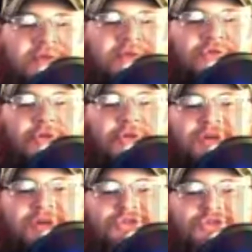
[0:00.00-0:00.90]
given her
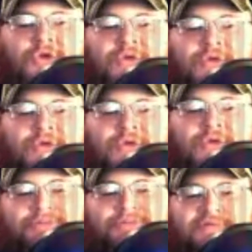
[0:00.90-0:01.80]
much to work with. I mean,
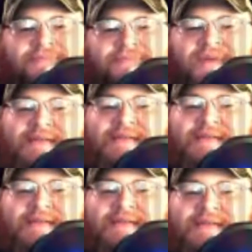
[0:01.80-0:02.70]
she was
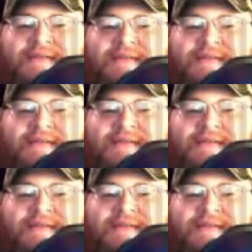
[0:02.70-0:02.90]
Fandango.